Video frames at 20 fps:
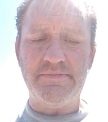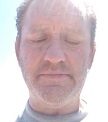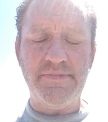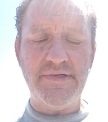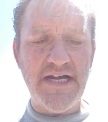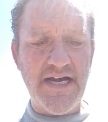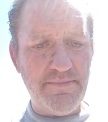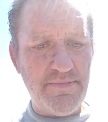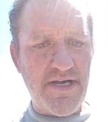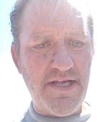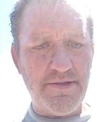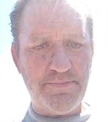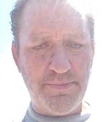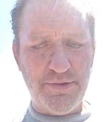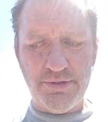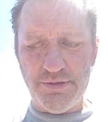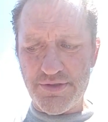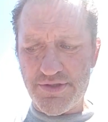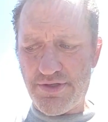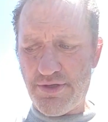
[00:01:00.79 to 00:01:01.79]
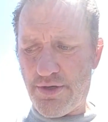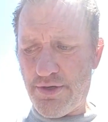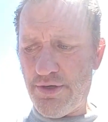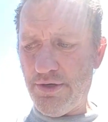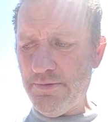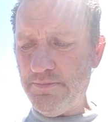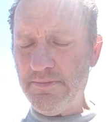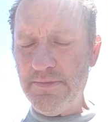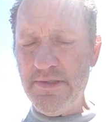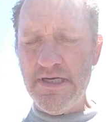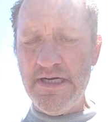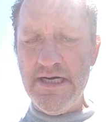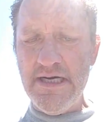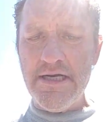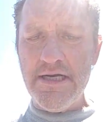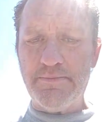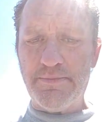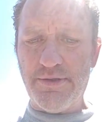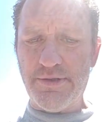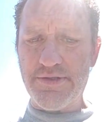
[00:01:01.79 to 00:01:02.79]
Not by the pull starter.
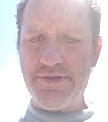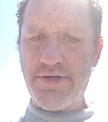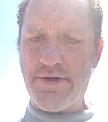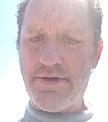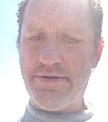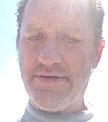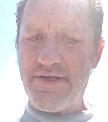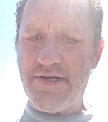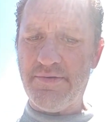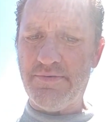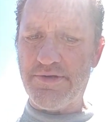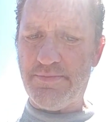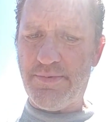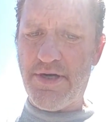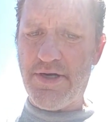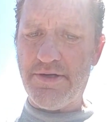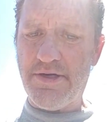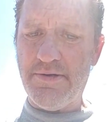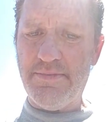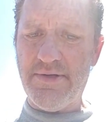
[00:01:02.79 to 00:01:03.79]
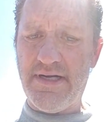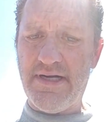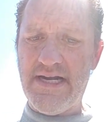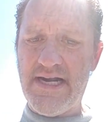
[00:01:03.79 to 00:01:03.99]
Pull starter thing was broken, but